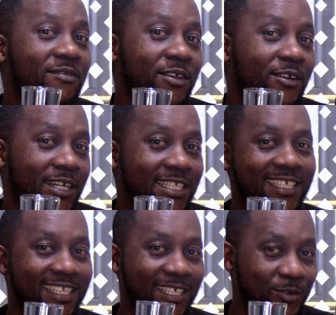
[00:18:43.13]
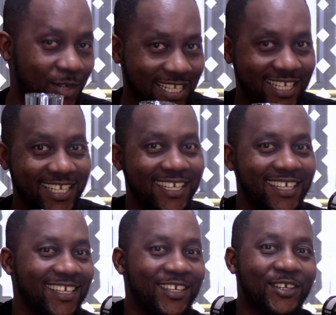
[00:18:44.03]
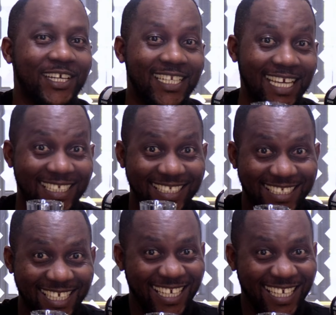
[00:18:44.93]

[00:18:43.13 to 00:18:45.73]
if you're watching this one, you're next.